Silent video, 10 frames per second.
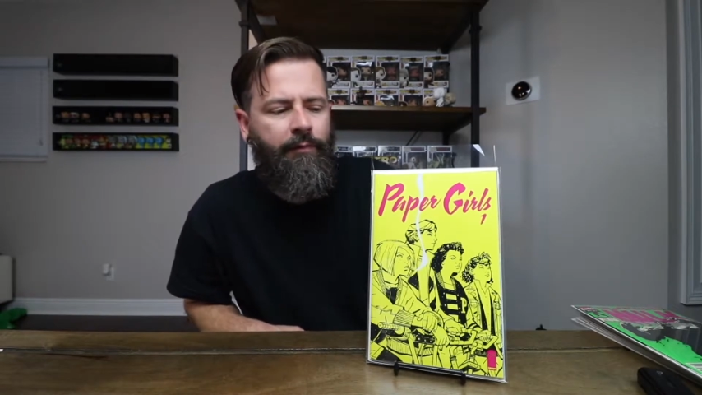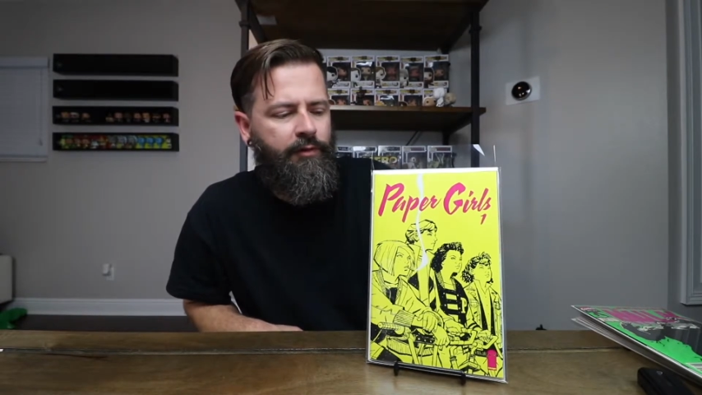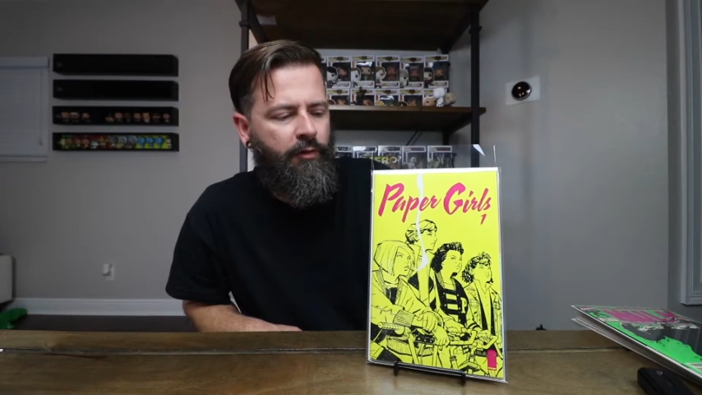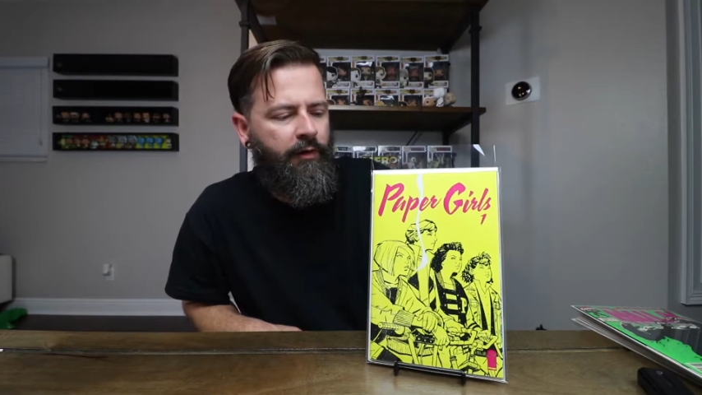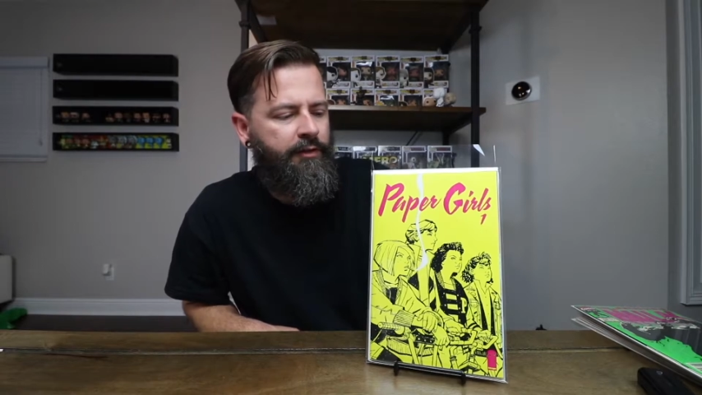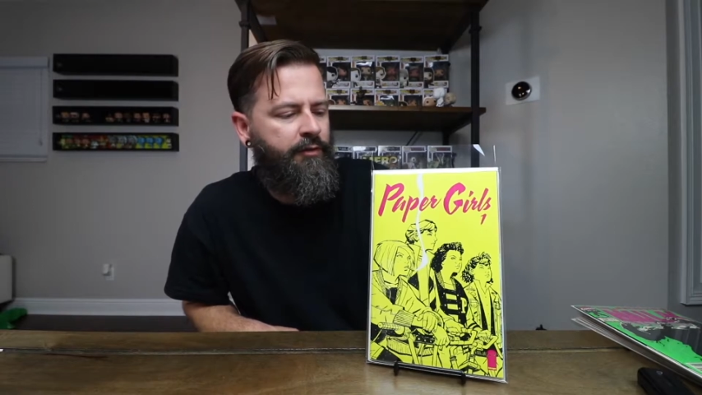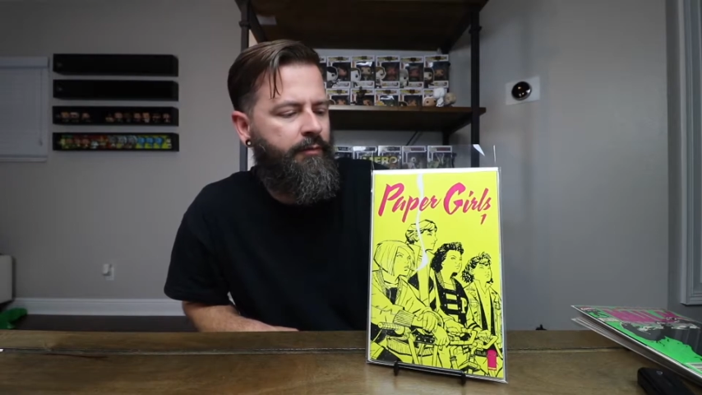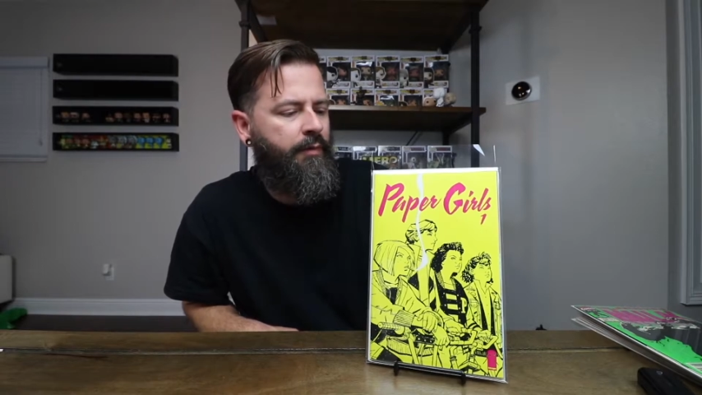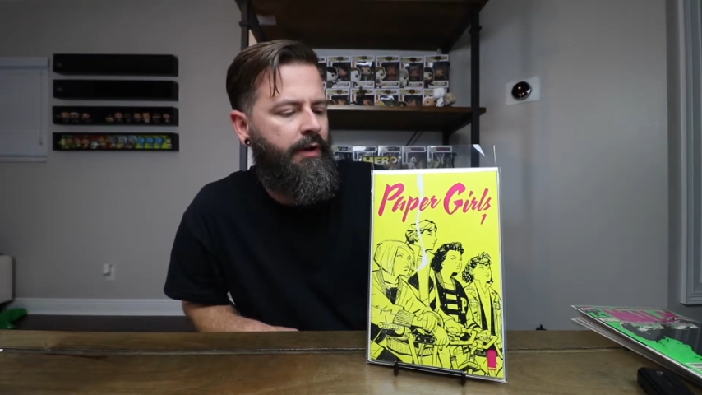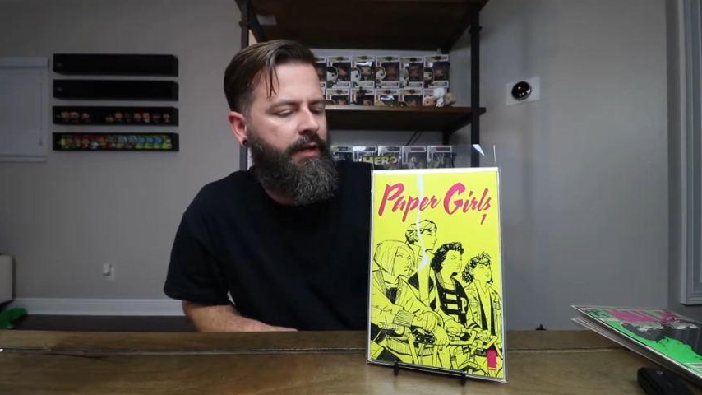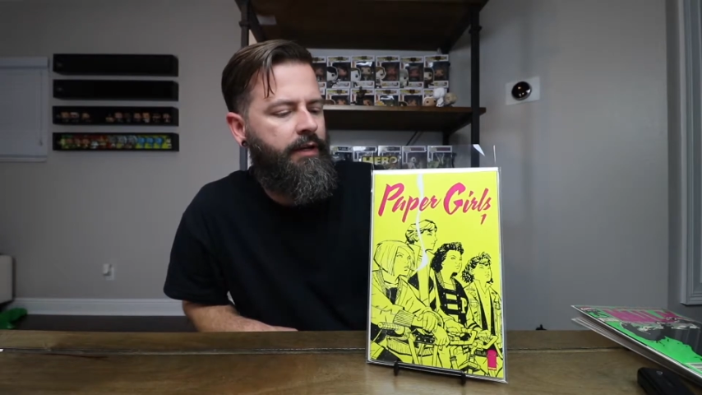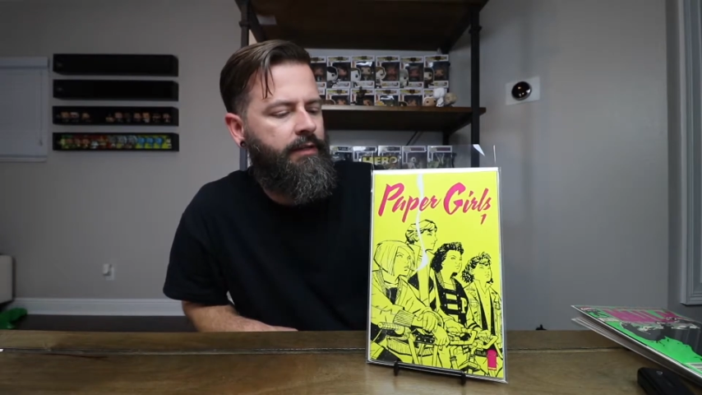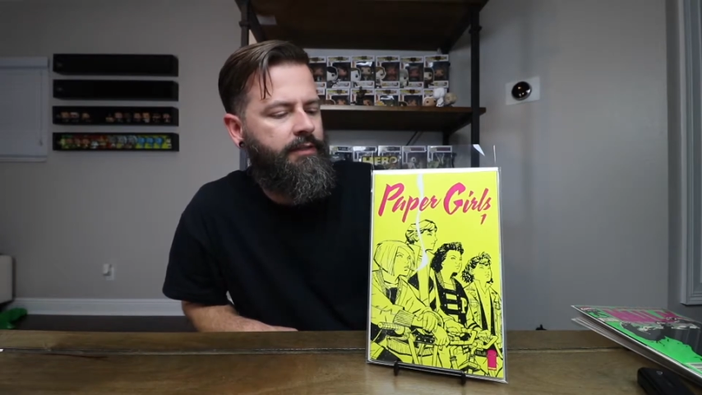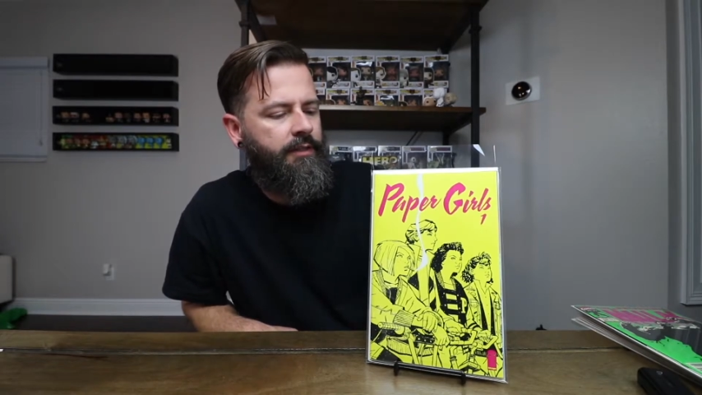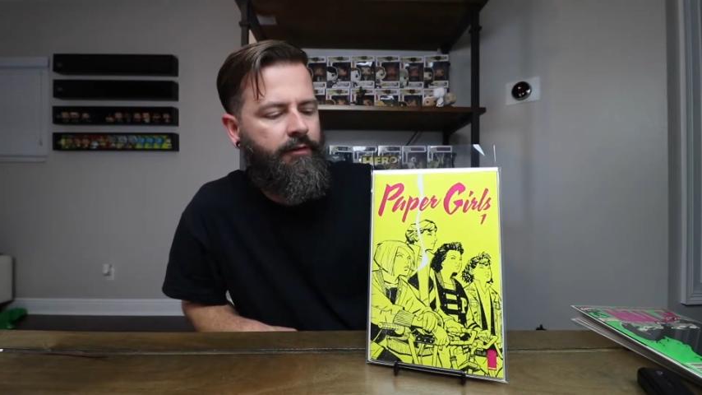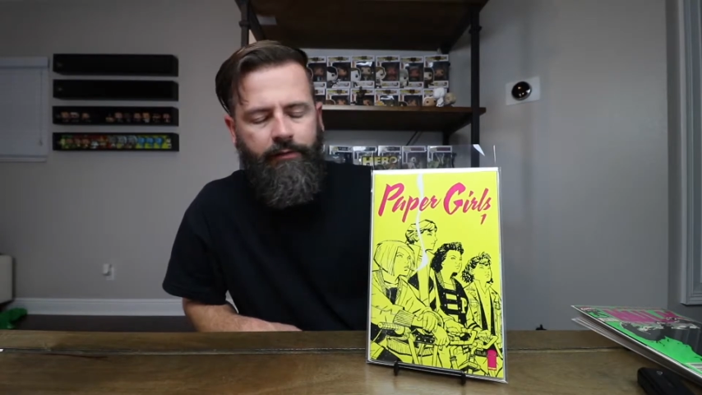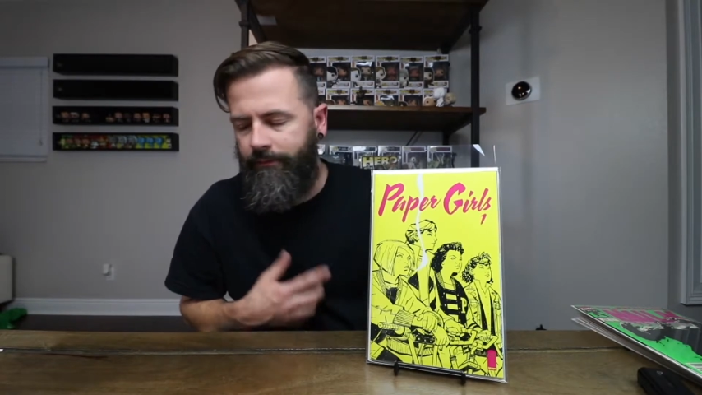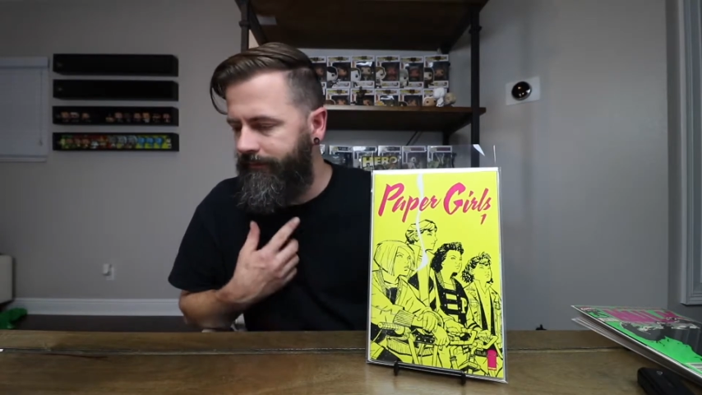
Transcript: story's doing pretty good, so